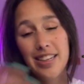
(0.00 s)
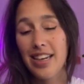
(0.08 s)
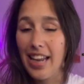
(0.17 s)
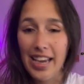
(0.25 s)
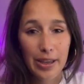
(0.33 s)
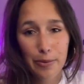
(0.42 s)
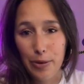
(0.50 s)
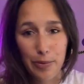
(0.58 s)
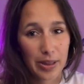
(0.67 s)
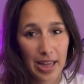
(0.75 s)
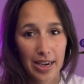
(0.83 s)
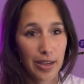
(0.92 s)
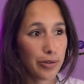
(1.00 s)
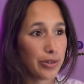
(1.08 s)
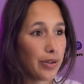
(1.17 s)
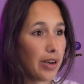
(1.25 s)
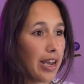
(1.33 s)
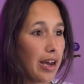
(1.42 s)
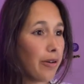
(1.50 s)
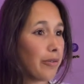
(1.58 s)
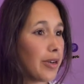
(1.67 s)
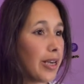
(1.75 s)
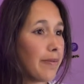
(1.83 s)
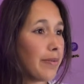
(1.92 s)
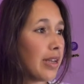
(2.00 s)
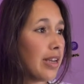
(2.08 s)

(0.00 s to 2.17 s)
like it would with any auto layout, right?